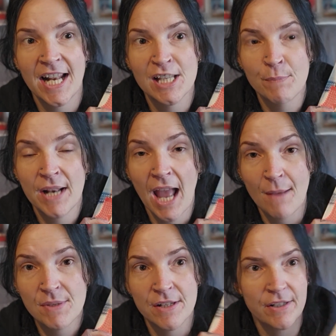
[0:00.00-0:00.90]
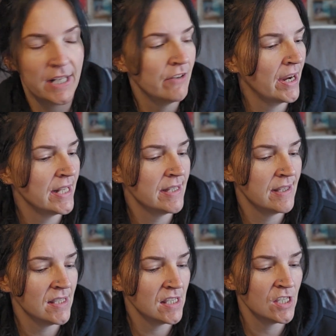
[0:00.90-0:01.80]
and it's been absolutely great.
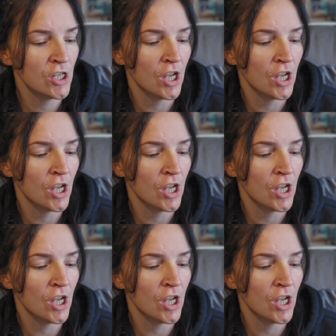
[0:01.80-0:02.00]
This is the